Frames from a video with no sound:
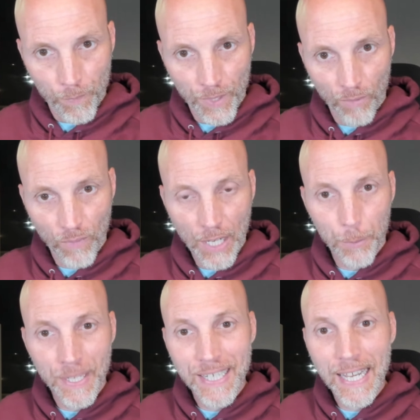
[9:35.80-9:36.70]
They're found
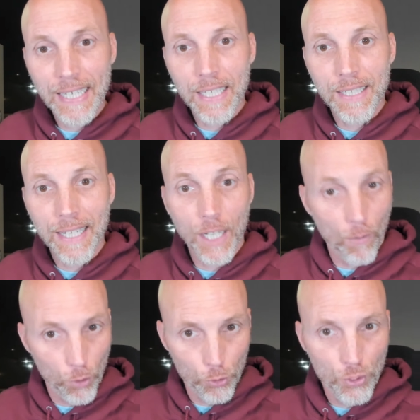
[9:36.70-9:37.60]
to be naked. They
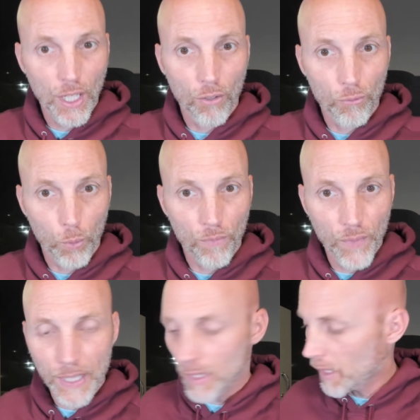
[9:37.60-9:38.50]
cover themselves with
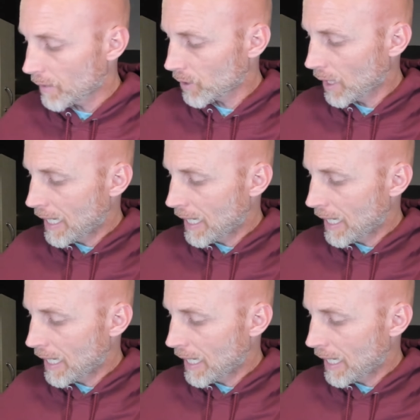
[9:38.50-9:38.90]
fig leaves.